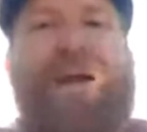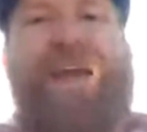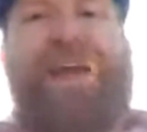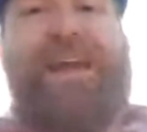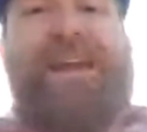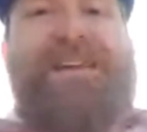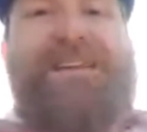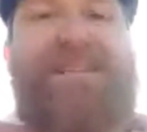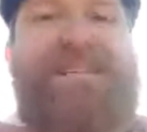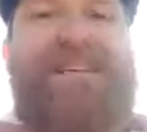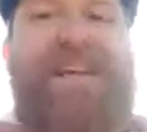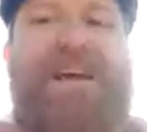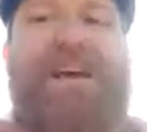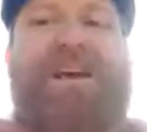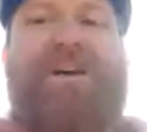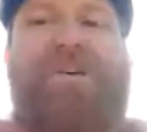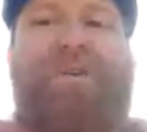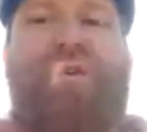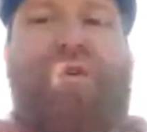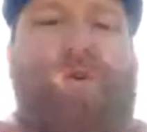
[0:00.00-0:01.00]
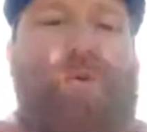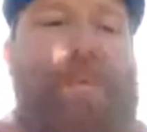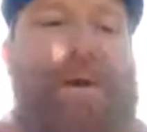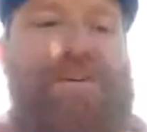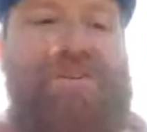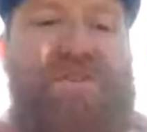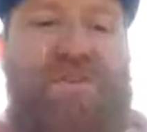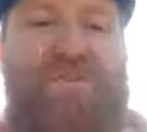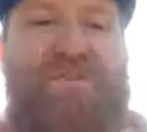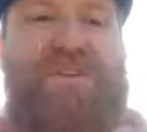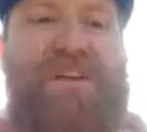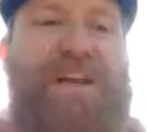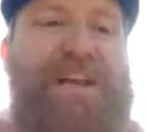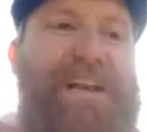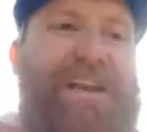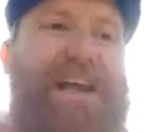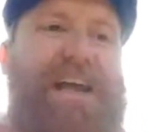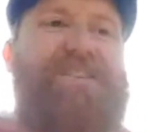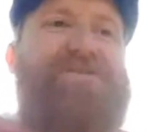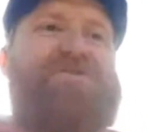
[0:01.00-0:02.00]
pace, almost looks
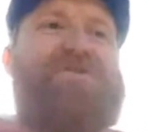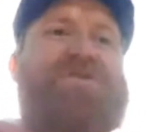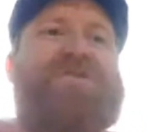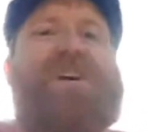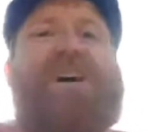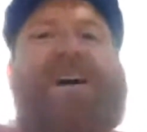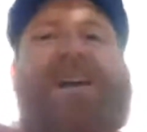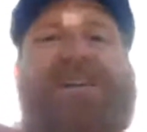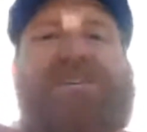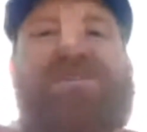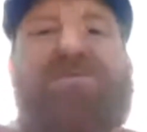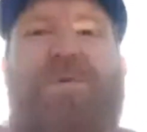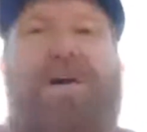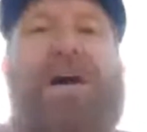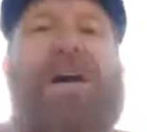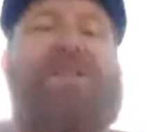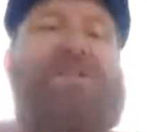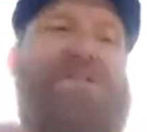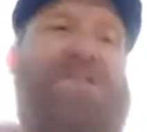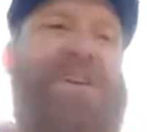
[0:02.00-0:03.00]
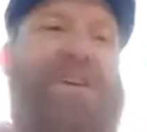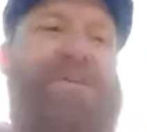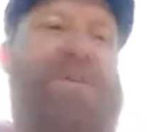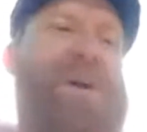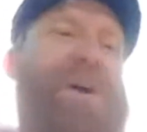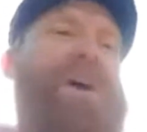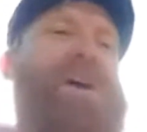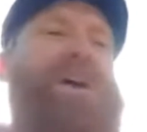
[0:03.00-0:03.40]
like a natural 9 as well. So,